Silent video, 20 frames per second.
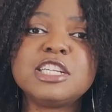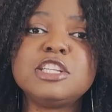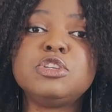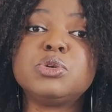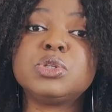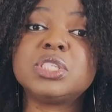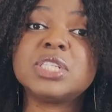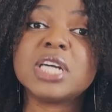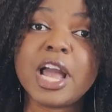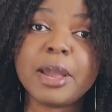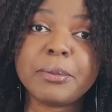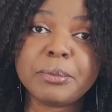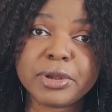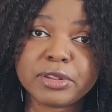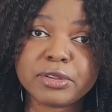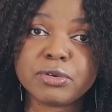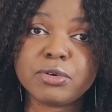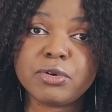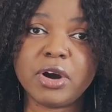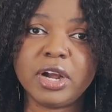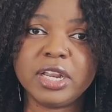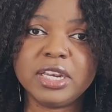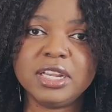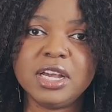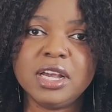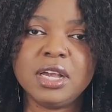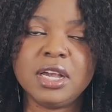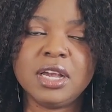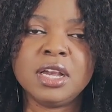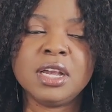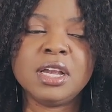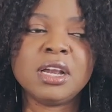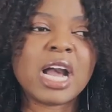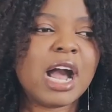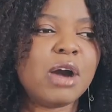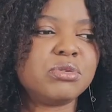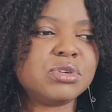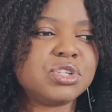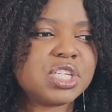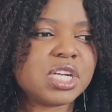your time with God. I
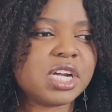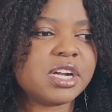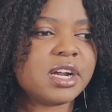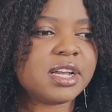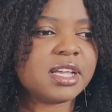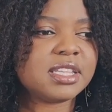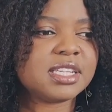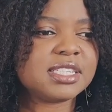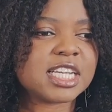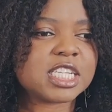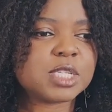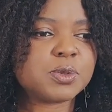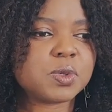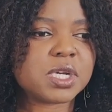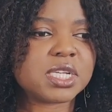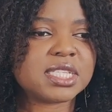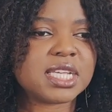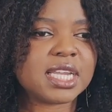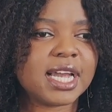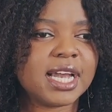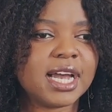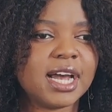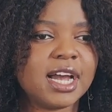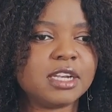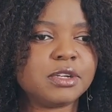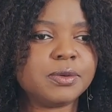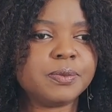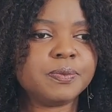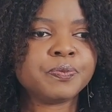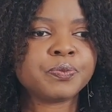will share this experience that I had.